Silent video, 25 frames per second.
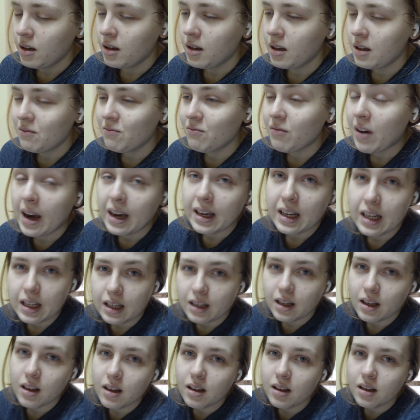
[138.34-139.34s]

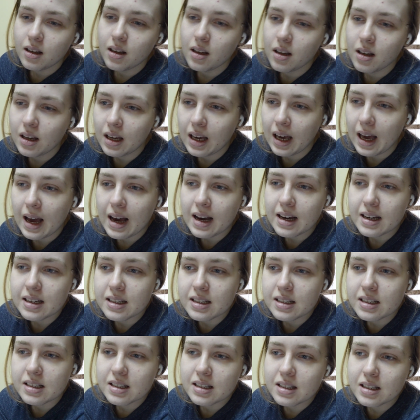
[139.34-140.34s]
inviting
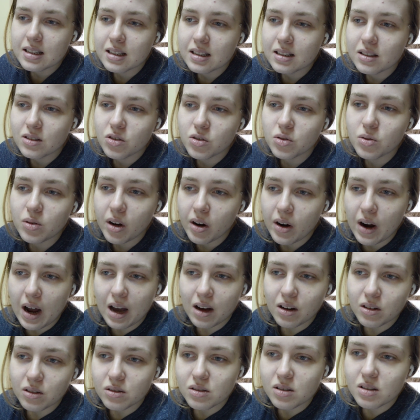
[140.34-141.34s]
guys to their
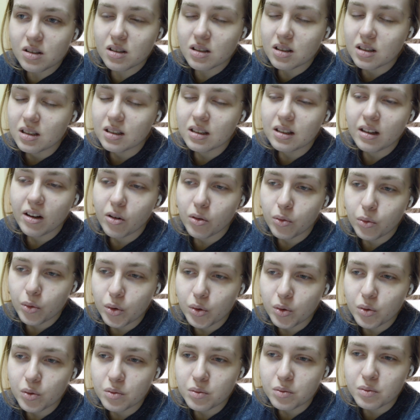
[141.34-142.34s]
house in their
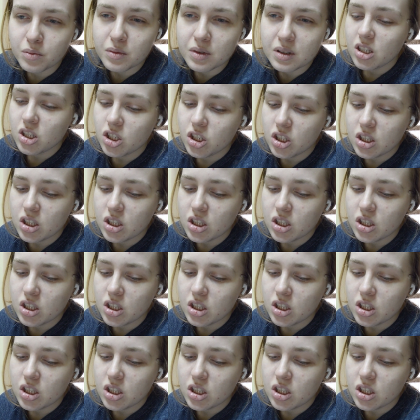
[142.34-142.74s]
rooms.